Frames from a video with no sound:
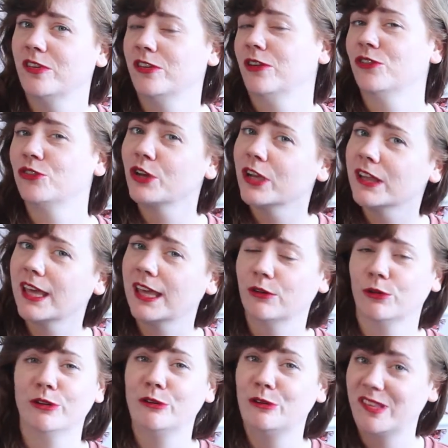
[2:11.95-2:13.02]
in Australia
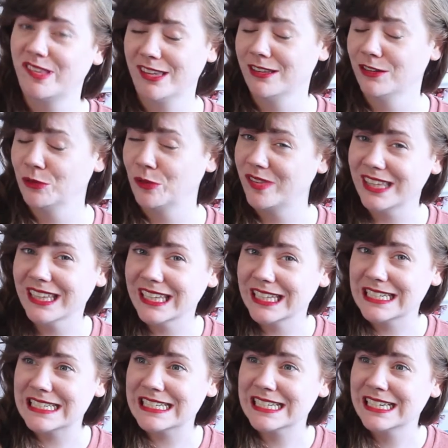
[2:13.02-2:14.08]
or New
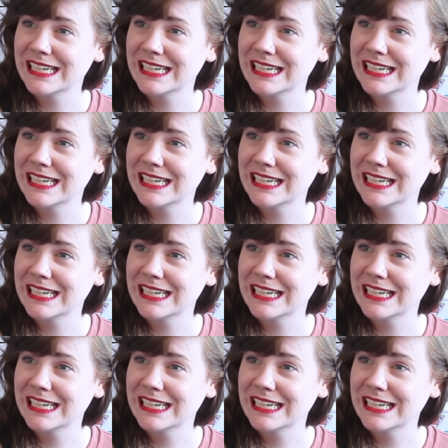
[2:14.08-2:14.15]
Zealand,